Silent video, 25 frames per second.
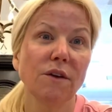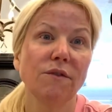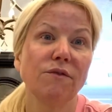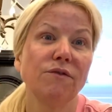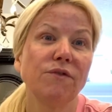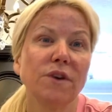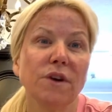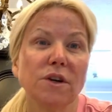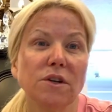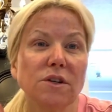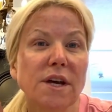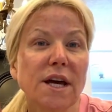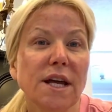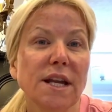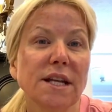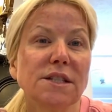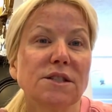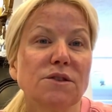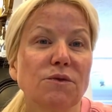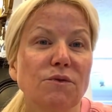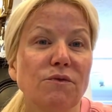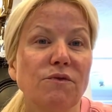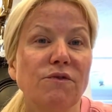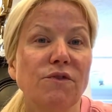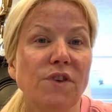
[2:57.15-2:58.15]
And
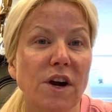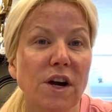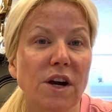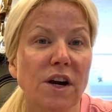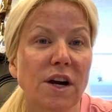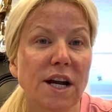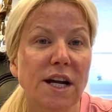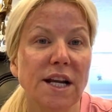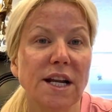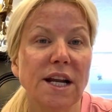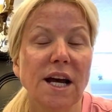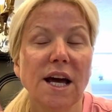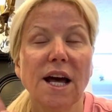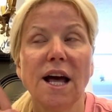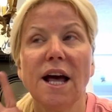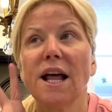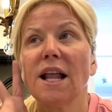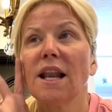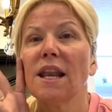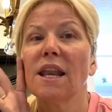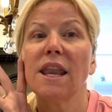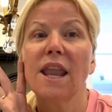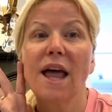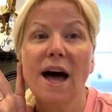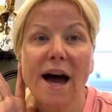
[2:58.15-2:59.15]
it's very
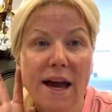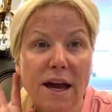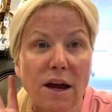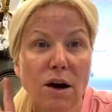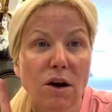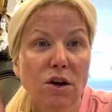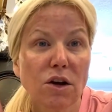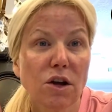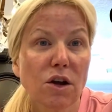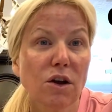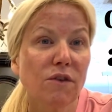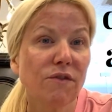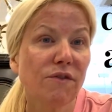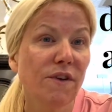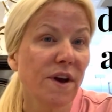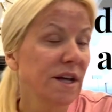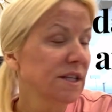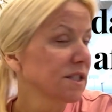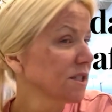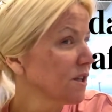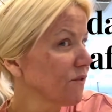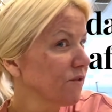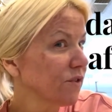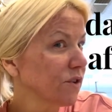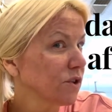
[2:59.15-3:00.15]
light on your
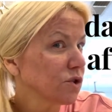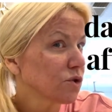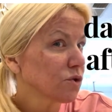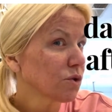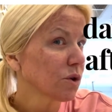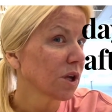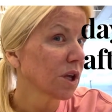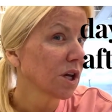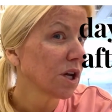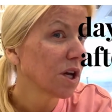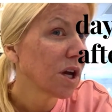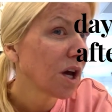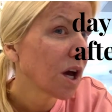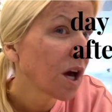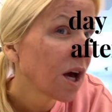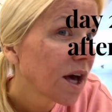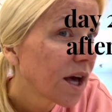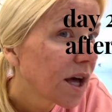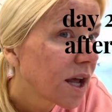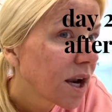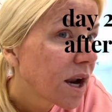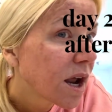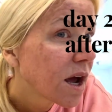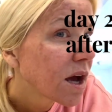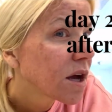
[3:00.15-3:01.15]
face. It feels really
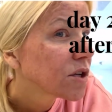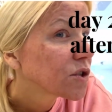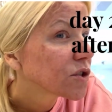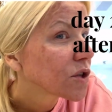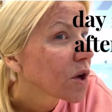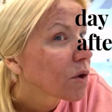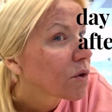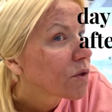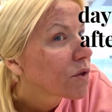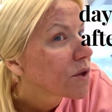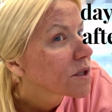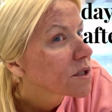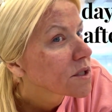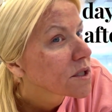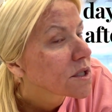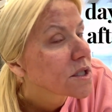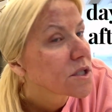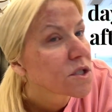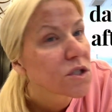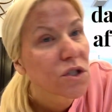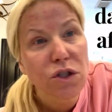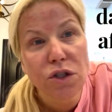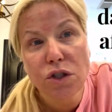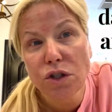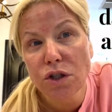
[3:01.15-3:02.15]
good. So this is